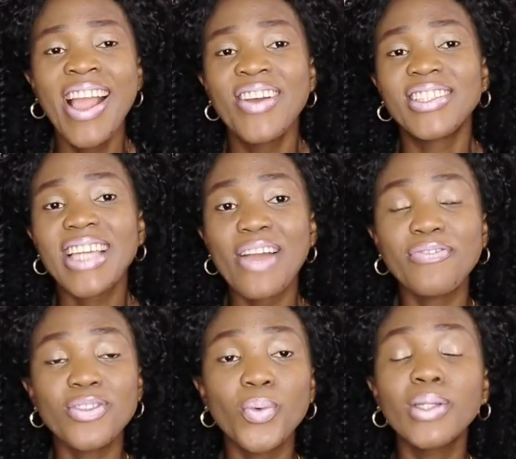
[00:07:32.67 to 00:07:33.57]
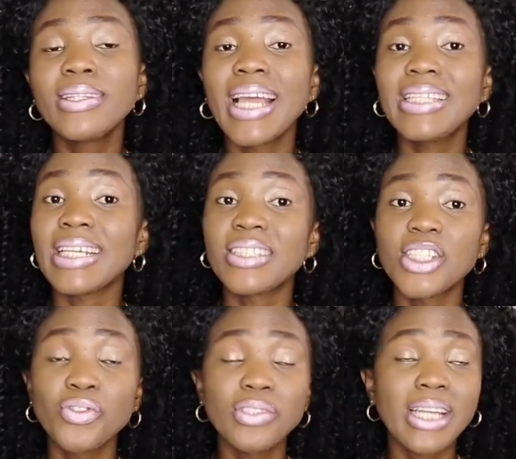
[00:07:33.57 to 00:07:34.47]
scarf is one nice
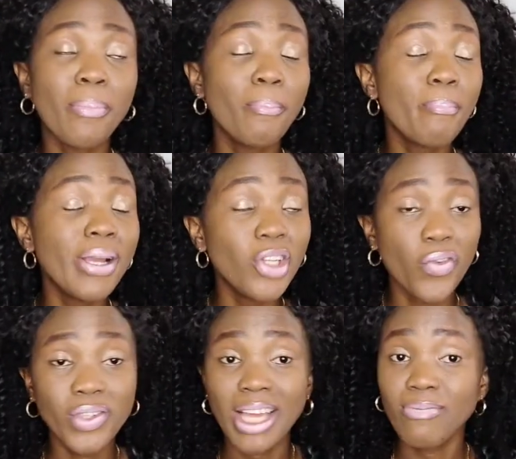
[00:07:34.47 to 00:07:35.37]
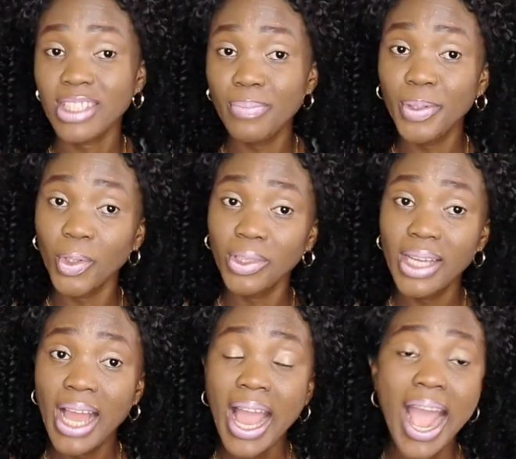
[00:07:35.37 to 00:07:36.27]
accessory that many of us have been sleeping on,
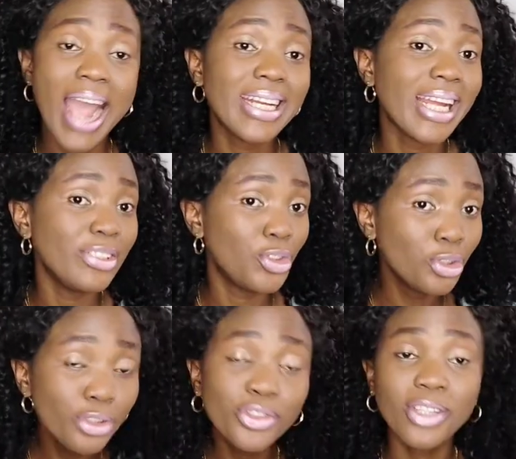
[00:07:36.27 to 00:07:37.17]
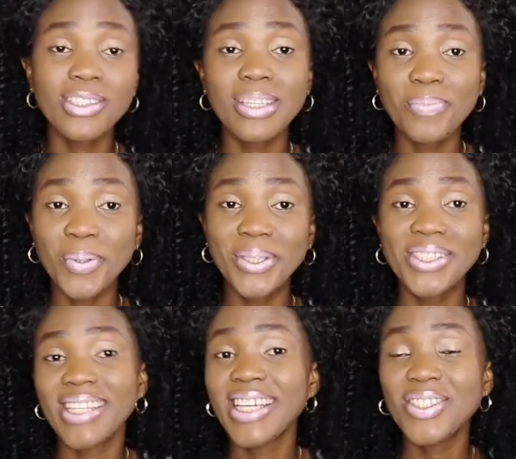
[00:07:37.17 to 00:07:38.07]
and I choose not to sleep on it. So
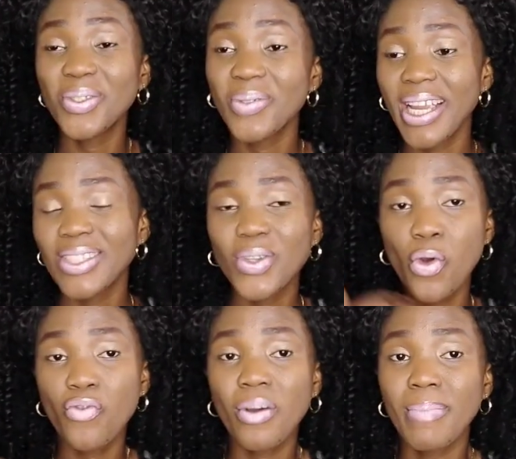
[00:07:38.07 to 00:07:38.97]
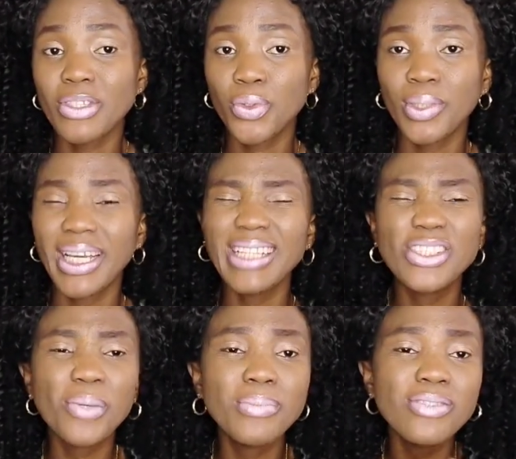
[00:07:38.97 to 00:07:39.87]
I decided to wear it over my shoulder, and
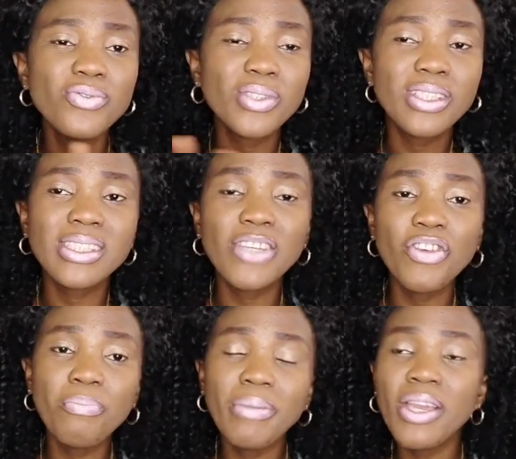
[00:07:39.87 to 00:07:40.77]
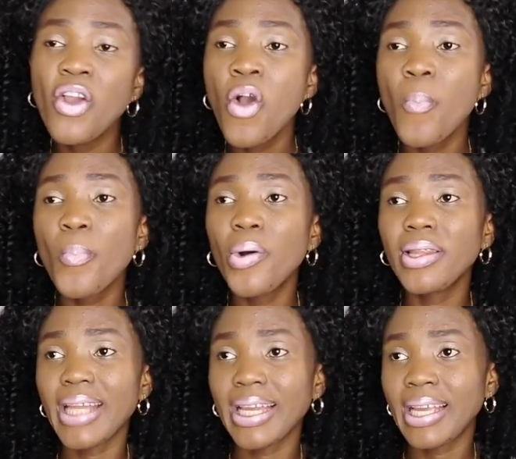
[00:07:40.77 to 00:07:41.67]
something is giving me more
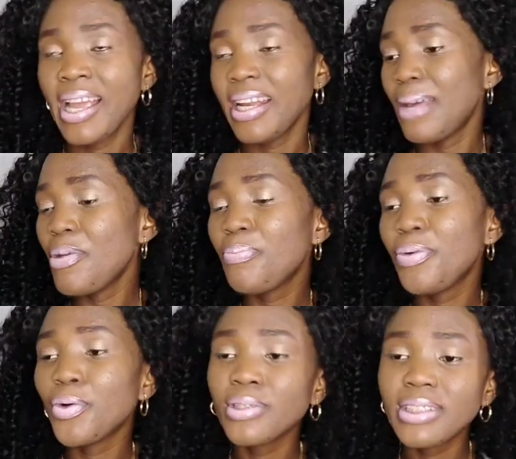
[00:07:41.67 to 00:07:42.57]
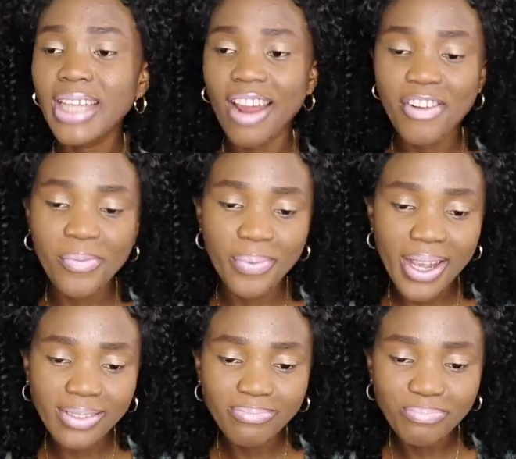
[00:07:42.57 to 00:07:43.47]
like, let me be on the
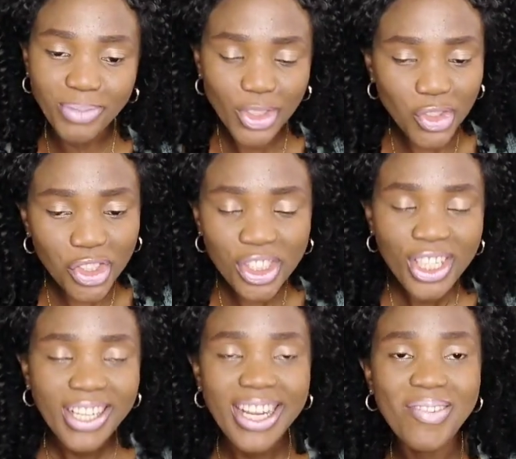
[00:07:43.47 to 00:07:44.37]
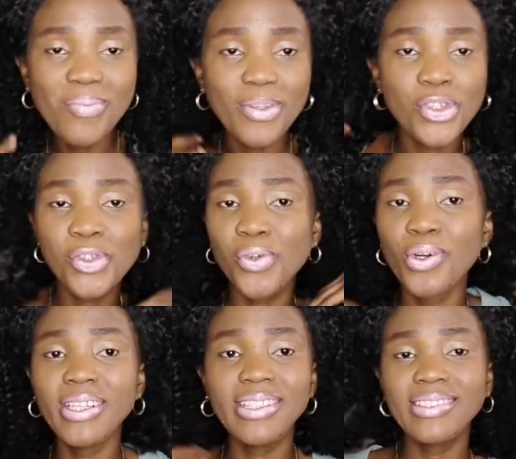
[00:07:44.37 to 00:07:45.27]
Caribbean beach, let me be
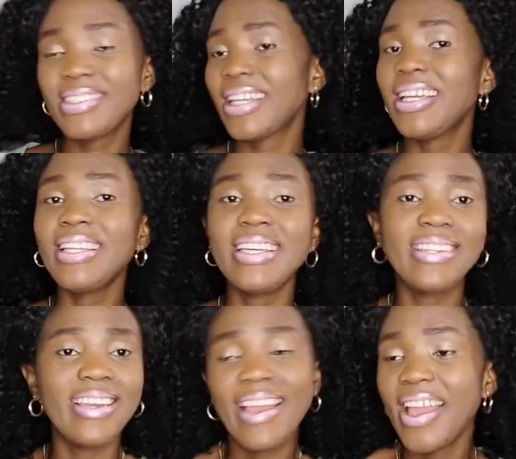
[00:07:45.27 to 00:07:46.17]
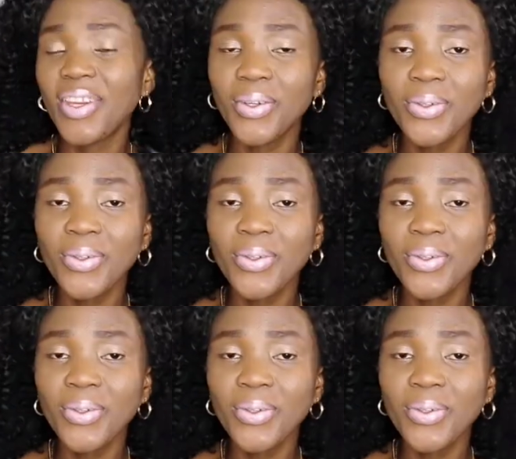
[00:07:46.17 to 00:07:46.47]
strolling, taking in the hair,